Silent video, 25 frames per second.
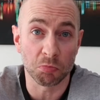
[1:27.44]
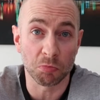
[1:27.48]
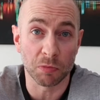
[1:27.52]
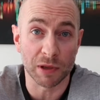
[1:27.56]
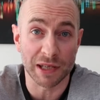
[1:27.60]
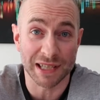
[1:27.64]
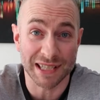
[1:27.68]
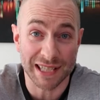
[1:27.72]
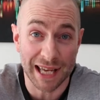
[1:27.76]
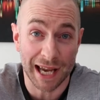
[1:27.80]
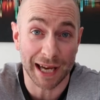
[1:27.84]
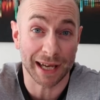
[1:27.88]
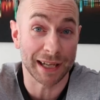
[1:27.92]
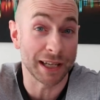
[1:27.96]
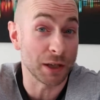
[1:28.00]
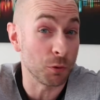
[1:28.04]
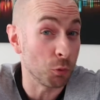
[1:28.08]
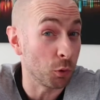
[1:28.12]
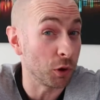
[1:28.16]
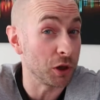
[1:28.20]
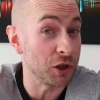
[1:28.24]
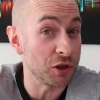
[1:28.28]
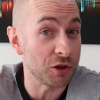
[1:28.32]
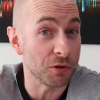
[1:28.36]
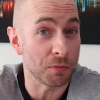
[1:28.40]
exactly
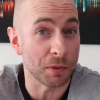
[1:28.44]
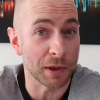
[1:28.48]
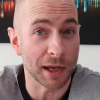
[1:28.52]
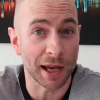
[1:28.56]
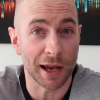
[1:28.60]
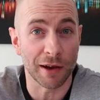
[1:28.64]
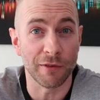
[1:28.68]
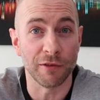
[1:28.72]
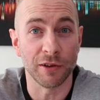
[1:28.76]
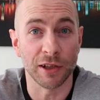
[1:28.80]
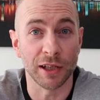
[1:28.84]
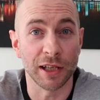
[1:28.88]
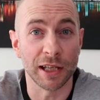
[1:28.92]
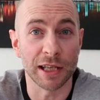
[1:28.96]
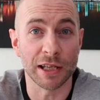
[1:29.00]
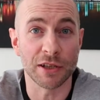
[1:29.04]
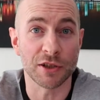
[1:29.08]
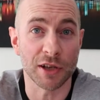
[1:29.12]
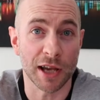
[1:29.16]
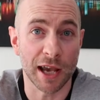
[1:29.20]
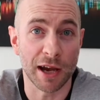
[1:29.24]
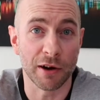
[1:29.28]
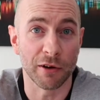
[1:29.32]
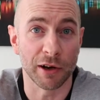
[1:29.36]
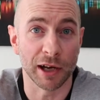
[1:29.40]
what you should be having in each
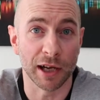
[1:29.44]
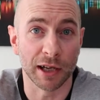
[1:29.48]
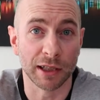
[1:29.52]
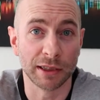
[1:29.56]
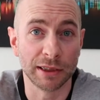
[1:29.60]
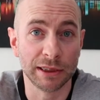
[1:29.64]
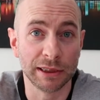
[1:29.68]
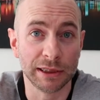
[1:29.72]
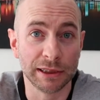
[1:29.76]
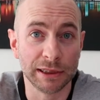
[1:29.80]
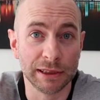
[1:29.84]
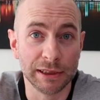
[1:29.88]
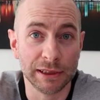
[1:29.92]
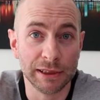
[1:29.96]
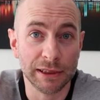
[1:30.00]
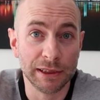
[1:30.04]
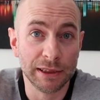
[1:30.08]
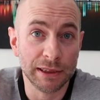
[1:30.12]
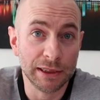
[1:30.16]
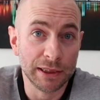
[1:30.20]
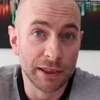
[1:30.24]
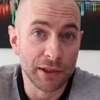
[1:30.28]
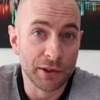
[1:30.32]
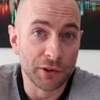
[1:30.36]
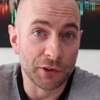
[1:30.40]
area.
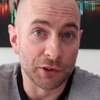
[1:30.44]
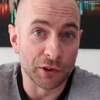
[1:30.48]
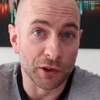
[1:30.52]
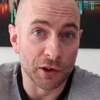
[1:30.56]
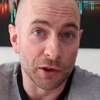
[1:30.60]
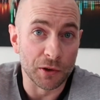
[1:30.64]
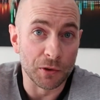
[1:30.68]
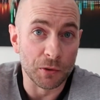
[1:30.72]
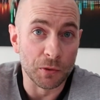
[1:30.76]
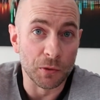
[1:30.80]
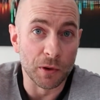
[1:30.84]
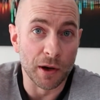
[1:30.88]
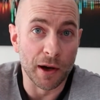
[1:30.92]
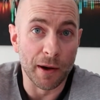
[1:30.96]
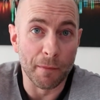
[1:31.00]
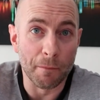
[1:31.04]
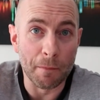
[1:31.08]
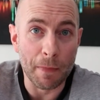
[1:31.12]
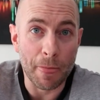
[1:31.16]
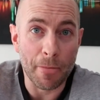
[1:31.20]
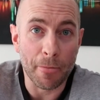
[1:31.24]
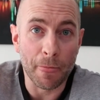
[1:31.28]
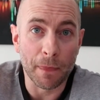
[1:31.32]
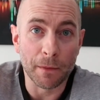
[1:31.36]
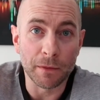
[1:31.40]
So
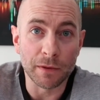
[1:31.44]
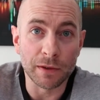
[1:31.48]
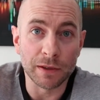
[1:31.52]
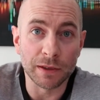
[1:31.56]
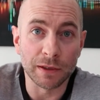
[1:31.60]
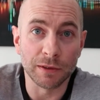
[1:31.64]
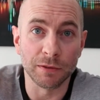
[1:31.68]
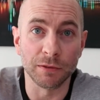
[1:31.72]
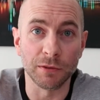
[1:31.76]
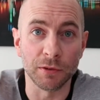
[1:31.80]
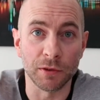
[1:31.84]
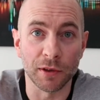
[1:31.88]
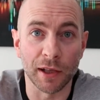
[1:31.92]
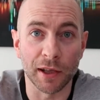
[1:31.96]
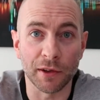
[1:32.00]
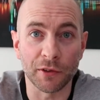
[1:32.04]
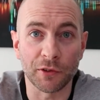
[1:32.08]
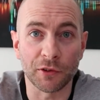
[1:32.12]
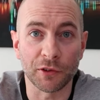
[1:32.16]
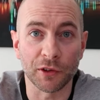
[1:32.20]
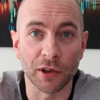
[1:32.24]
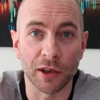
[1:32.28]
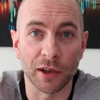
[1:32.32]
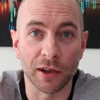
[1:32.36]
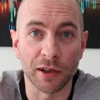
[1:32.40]

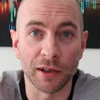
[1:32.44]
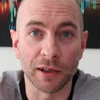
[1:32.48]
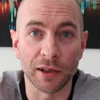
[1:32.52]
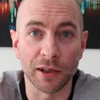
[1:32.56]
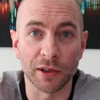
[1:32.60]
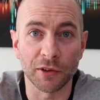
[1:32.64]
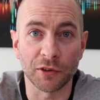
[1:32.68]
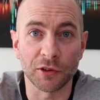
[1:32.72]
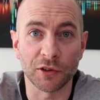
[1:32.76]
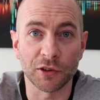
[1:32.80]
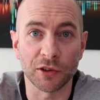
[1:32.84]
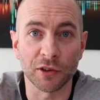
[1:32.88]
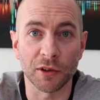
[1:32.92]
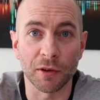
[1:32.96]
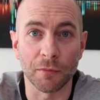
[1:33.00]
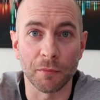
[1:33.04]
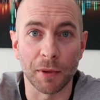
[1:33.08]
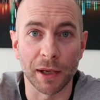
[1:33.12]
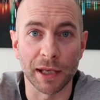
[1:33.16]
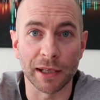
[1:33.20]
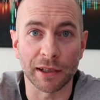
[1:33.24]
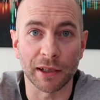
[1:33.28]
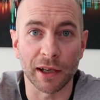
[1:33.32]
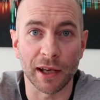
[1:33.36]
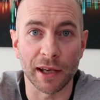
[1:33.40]
let's
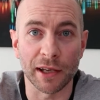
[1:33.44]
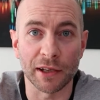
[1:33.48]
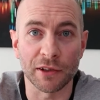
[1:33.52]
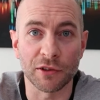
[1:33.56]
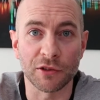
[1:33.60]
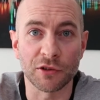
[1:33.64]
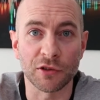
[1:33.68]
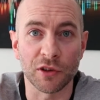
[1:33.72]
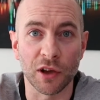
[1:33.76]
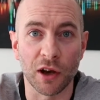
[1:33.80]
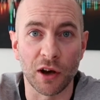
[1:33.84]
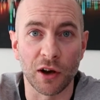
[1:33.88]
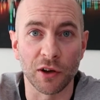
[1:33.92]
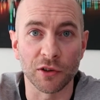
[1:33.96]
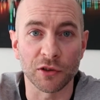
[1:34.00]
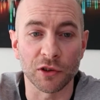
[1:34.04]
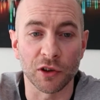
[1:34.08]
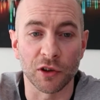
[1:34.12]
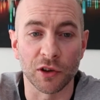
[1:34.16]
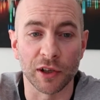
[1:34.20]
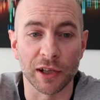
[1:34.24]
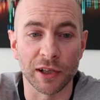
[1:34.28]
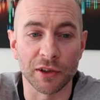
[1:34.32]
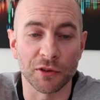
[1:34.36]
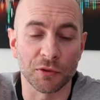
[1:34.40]
make a start
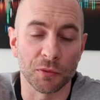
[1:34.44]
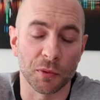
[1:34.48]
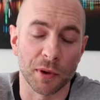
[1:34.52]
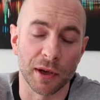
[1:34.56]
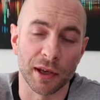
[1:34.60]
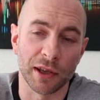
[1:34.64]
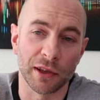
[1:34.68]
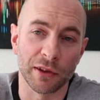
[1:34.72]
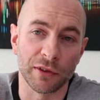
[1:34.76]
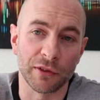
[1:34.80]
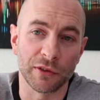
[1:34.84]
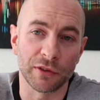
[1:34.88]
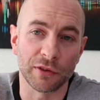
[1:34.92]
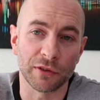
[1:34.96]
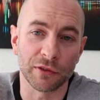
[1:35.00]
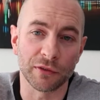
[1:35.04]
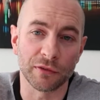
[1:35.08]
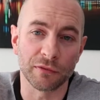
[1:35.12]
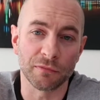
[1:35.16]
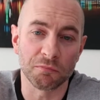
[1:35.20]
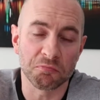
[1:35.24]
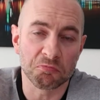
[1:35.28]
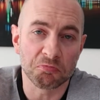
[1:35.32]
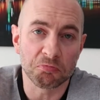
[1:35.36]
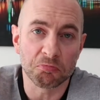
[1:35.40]
on it with
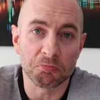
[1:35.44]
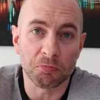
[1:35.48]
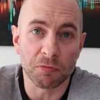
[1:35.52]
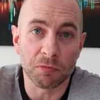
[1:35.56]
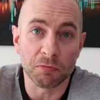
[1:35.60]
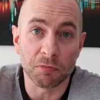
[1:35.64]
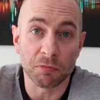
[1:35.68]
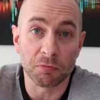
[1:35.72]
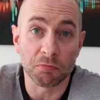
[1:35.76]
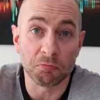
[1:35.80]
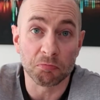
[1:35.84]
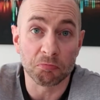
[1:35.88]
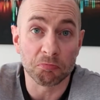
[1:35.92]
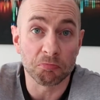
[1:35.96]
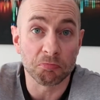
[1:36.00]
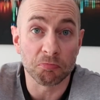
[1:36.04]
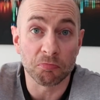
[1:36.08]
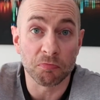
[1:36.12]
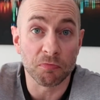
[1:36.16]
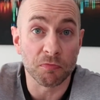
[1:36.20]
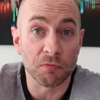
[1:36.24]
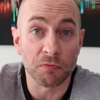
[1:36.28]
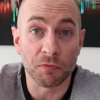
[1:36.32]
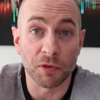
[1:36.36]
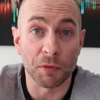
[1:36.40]

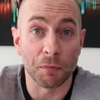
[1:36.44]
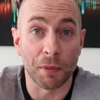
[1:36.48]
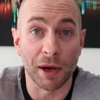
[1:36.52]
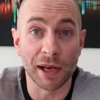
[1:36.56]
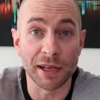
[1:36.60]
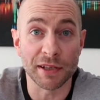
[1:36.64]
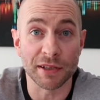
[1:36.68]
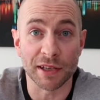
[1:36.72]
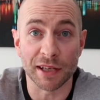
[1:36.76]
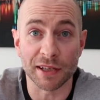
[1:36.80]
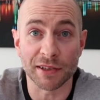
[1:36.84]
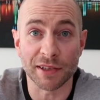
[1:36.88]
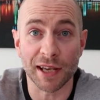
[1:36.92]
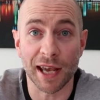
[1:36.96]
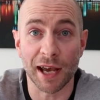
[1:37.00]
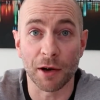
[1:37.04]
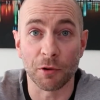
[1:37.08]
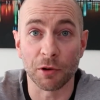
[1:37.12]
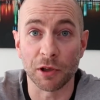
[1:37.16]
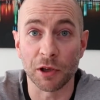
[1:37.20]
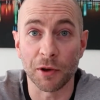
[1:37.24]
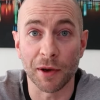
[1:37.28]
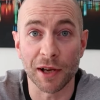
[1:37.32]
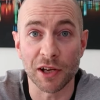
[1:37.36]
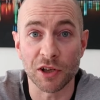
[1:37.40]
the basics. How
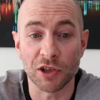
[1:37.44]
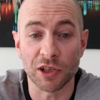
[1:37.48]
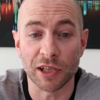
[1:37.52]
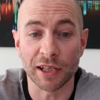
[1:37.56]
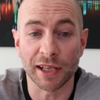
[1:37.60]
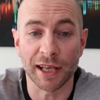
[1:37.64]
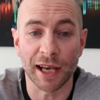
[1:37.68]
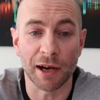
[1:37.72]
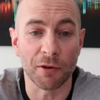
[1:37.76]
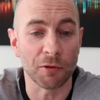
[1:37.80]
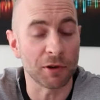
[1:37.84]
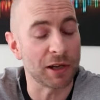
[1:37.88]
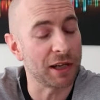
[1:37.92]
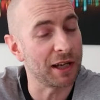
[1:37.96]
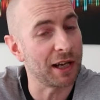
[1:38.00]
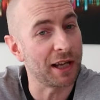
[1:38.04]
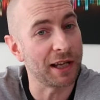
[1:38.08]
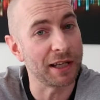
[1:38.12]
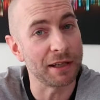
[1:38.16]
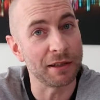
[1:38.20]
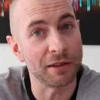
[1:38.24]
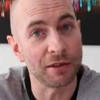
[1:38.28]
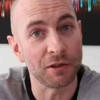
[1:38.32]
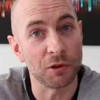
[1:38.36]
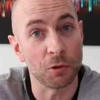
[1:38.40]
do you actually
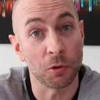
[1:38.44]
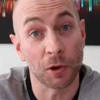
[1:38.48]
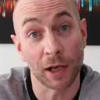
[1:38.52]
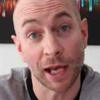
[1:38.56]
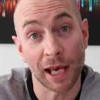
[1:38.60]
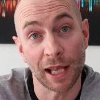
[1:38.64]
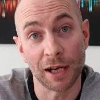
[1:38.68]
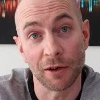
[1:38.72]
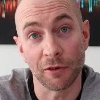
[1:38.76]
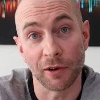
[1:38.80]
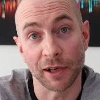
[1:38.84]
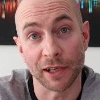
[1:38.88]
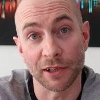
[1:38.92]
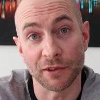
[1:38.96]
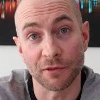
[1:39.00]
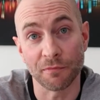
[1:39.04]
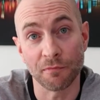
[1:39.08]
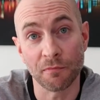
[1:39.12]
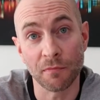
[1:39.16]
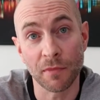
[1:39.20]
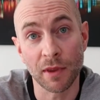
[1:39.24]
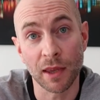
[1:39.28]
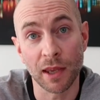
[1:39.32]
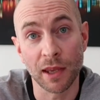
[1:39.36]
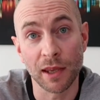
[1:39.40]
calculate your calories?
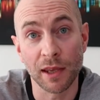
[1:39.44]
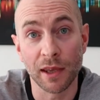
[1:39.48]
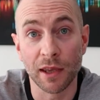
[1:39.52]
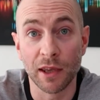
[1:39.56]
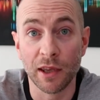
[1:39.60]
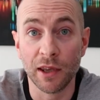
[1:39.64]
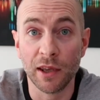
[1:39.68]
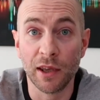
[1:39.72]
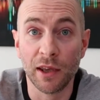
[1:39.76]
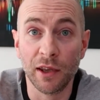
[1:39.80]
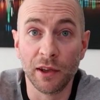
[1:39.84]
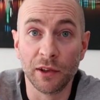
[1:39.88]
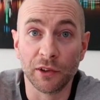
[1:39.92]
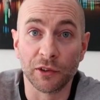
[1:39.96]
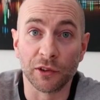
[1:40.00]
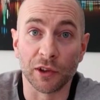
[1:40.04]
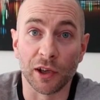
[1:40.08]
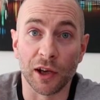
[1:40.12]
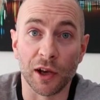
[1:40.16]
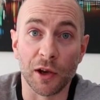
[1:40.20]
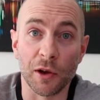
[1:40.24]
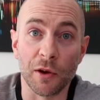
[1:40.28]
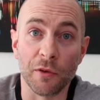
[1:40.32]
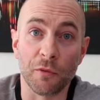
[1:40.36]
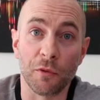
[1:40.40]

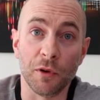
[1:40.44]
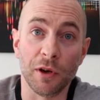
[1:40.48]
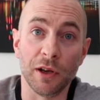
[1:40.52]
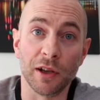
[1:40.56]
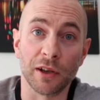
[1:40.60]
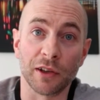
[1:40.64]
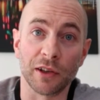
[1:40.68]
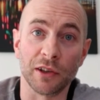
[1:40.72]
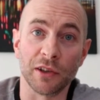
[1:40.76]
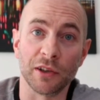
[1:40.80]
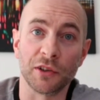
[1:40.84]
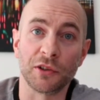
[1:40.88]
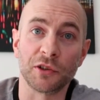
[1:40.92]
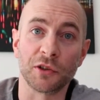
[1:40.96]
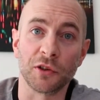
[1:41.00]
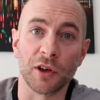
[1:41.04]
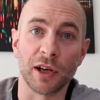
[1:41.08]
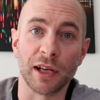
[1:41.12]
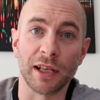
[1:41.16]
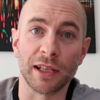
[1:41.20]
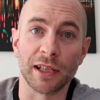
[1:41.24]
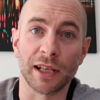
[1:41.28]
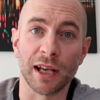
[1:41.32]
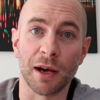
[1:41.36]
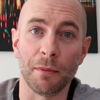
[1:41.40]
So if we look at the
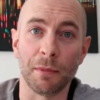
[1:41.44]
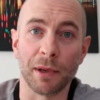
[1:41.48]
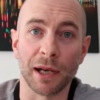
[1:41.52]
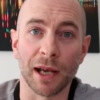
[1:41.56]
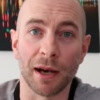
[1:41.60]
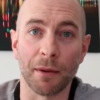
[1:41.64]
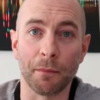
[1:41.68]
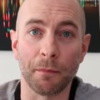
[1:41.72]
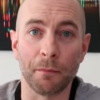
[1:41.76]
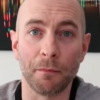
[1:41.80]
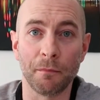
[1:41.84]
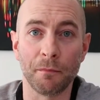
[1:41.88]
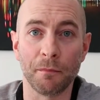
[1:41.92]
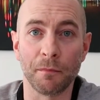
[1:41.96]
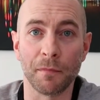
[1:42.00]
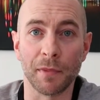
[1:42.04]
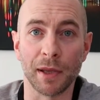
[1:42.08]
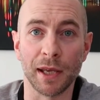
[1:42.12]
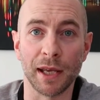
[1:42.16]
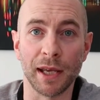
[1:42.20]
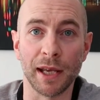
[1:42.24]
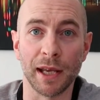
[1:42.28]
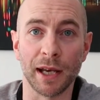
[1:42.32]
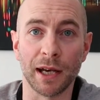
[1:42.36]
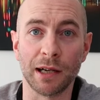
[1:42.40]
screen coming up
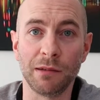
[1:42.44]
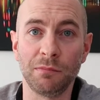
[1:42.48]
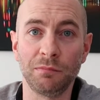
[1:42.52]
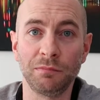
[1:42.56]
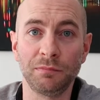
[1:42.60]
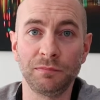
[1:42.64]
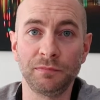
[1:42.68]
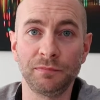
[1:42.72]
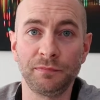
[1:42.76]
here,